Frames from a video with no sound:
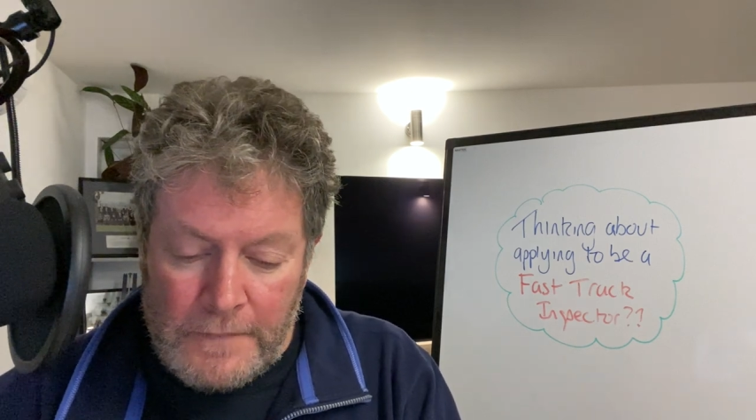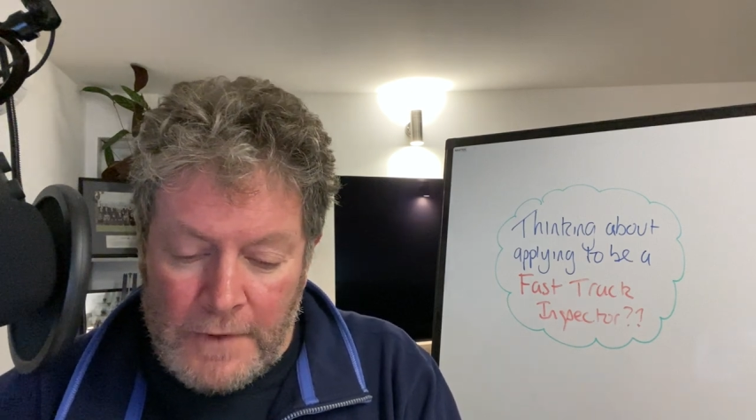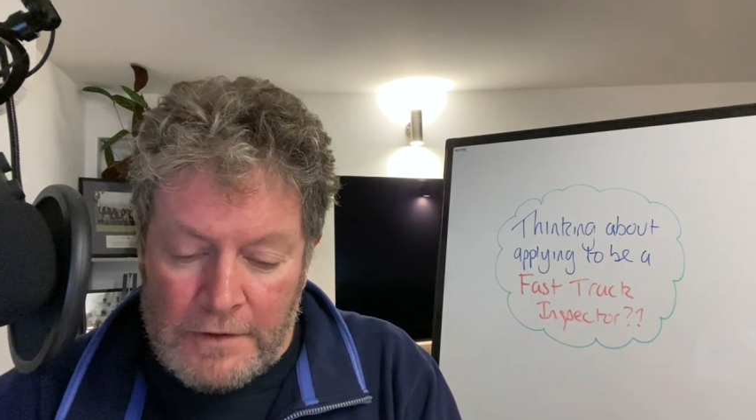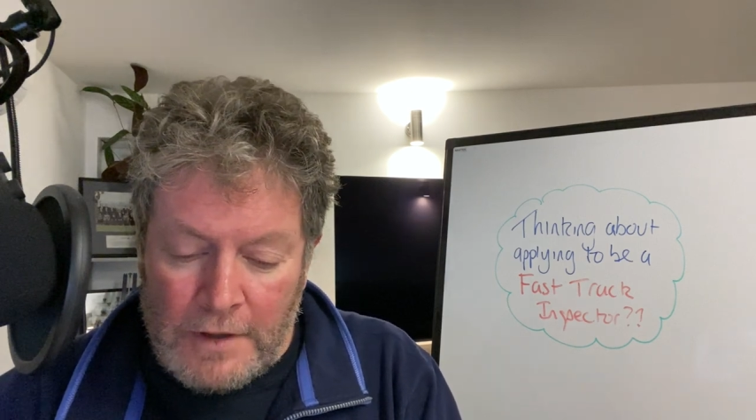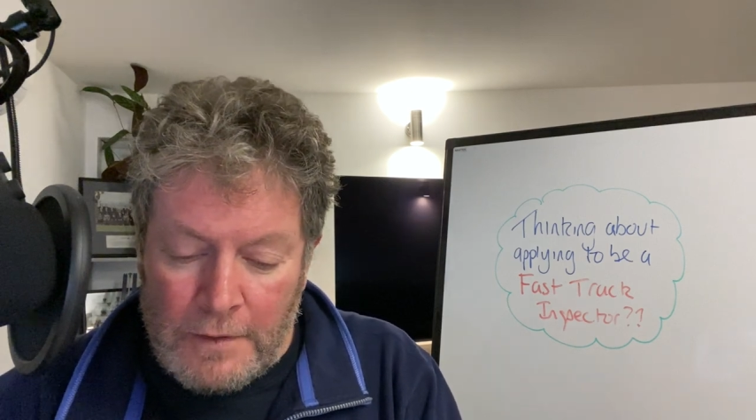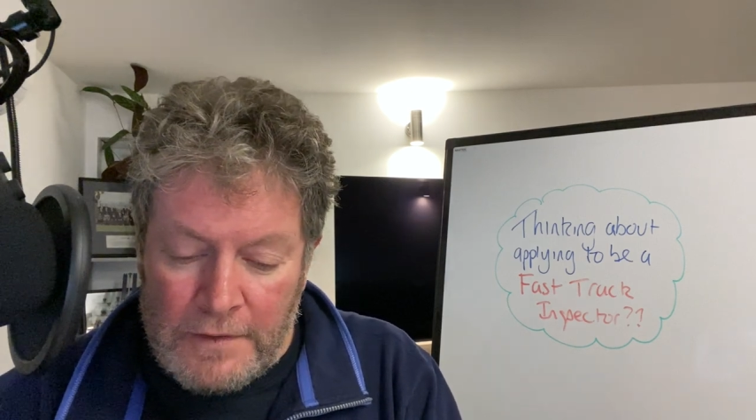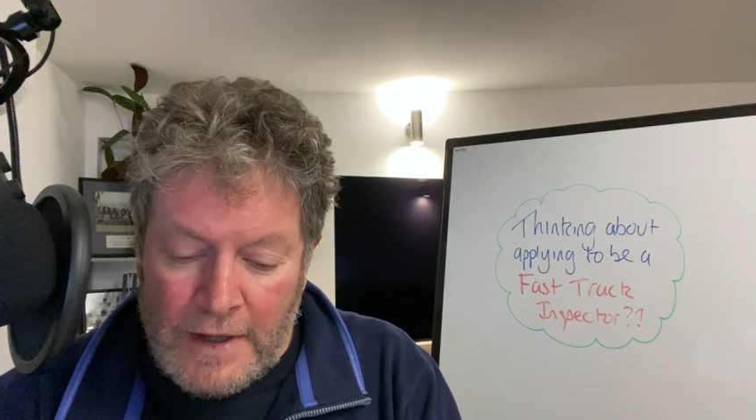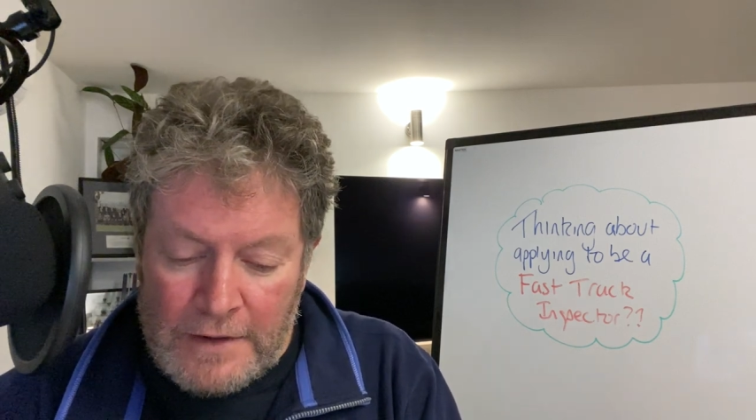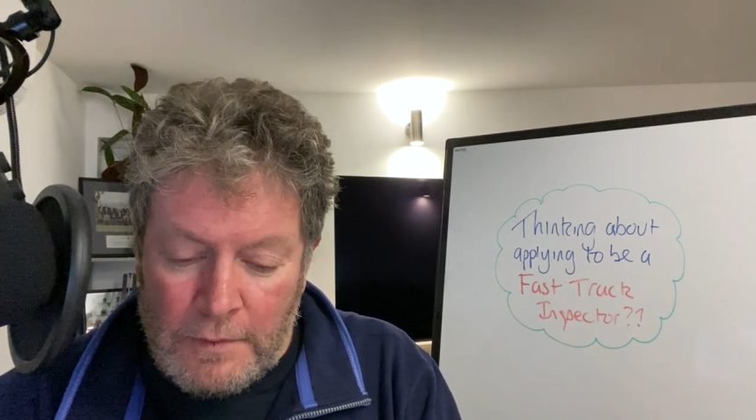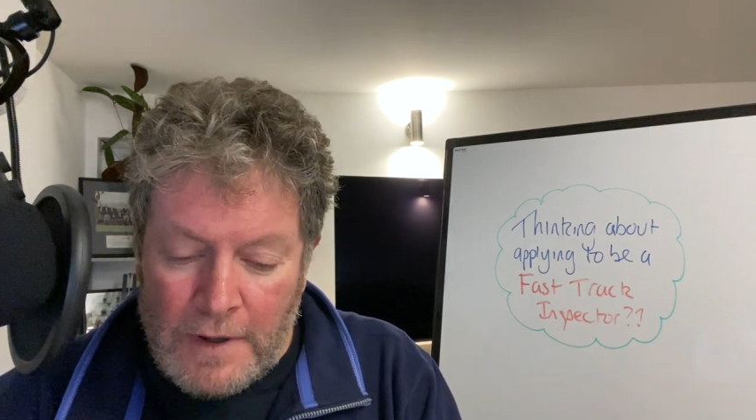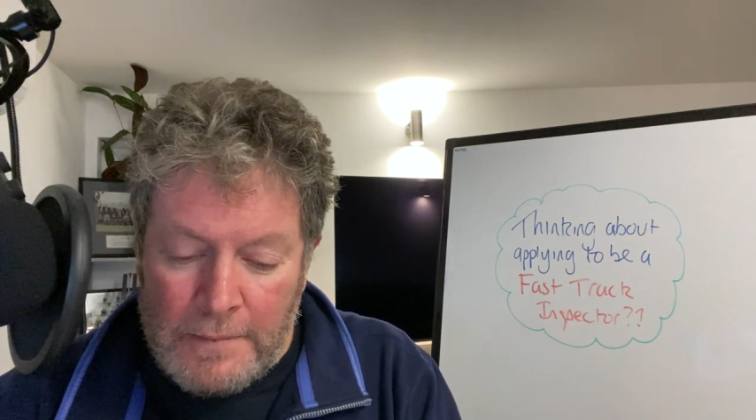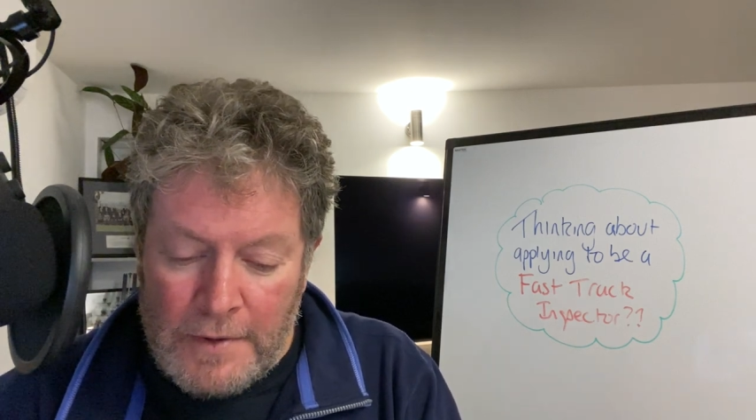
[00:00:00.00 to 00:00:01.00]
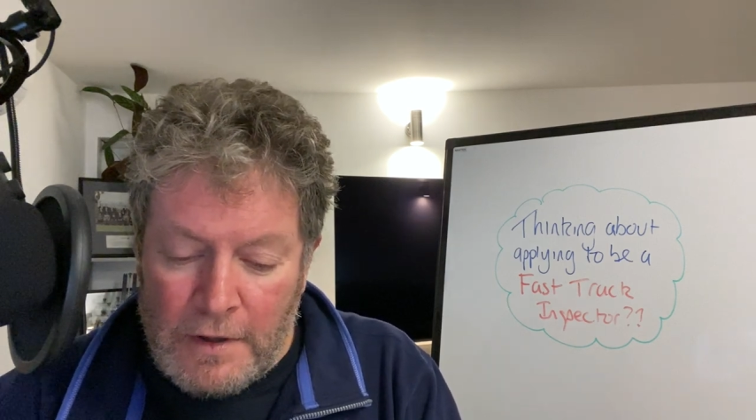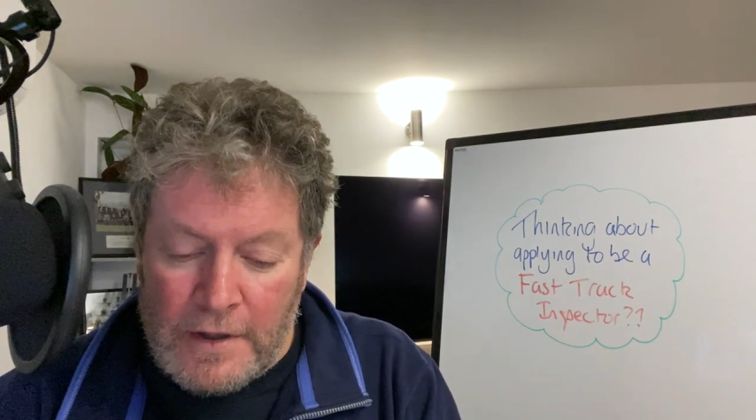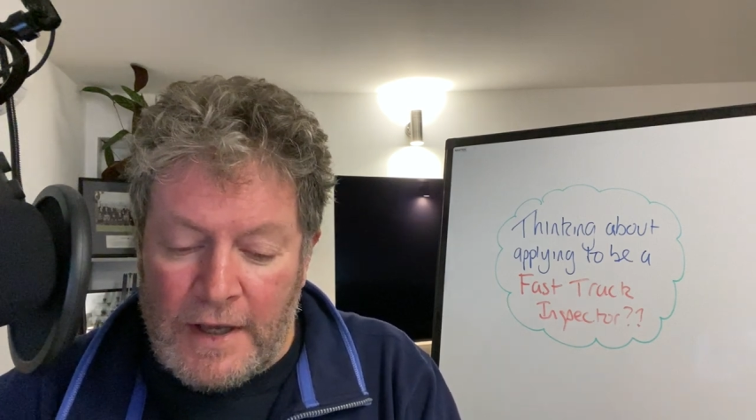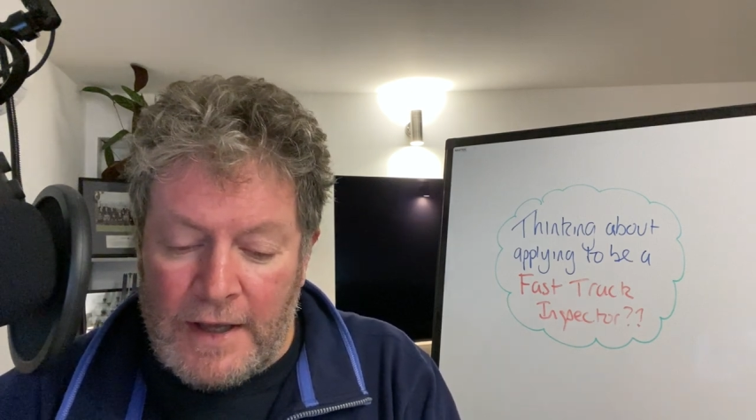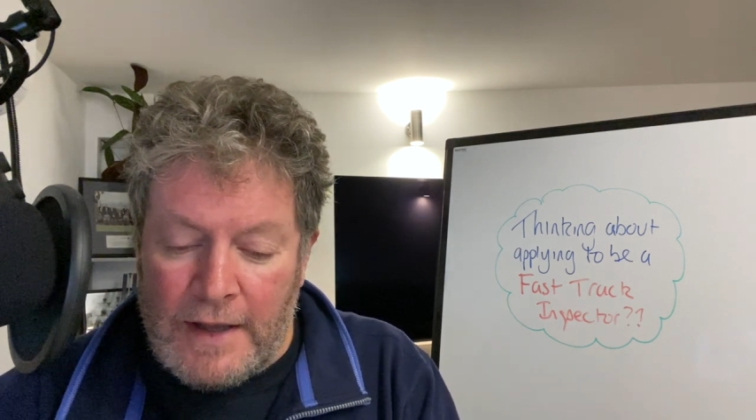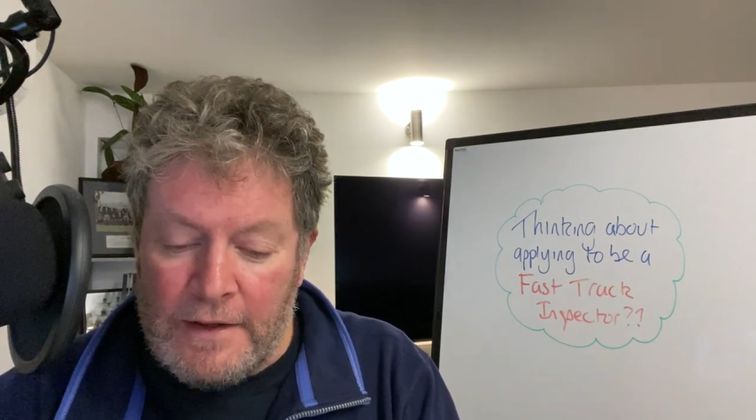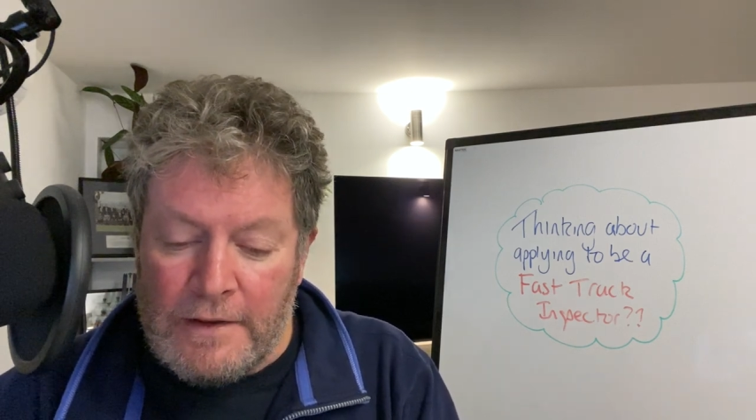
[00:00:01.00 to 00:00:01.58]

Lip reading: So that's what I'd be looking at,